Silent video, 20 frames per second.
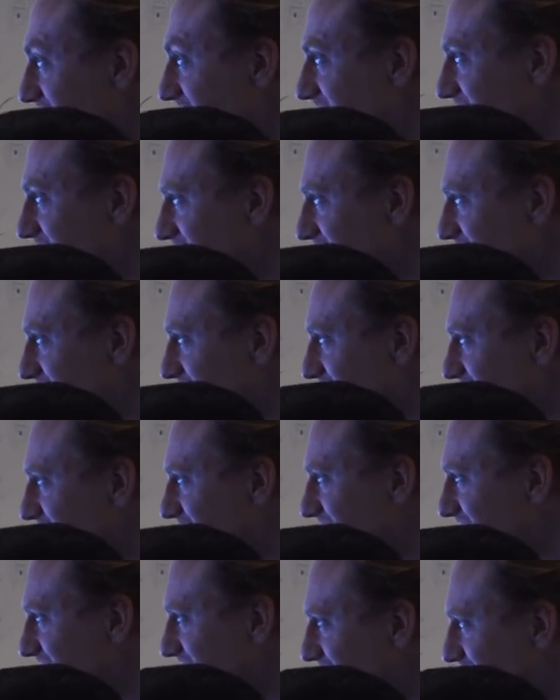when we put these
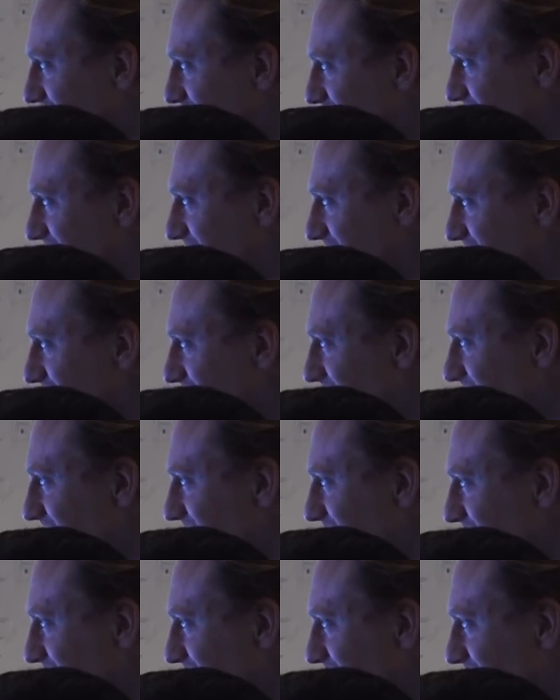pieces together in a
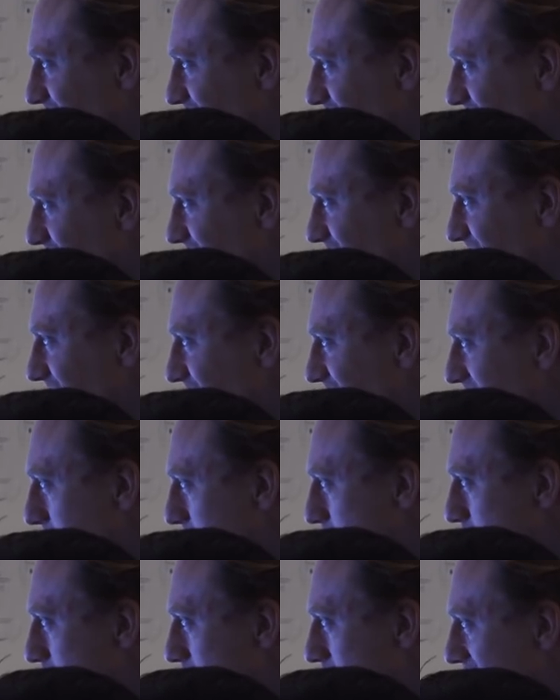different way than has ever
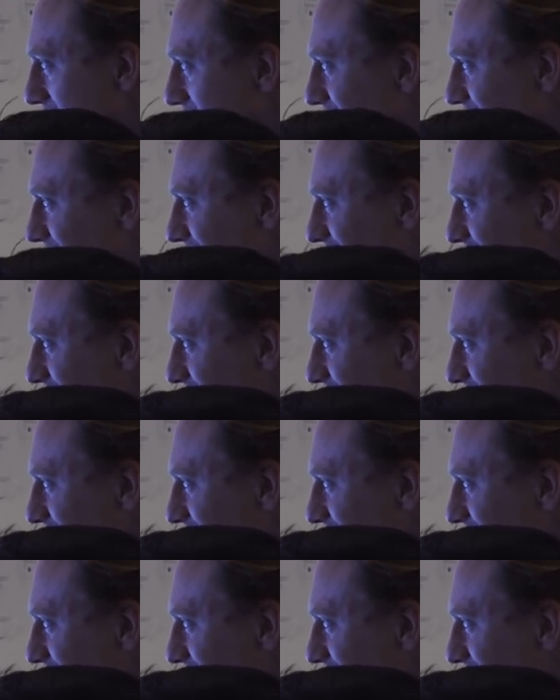been done before.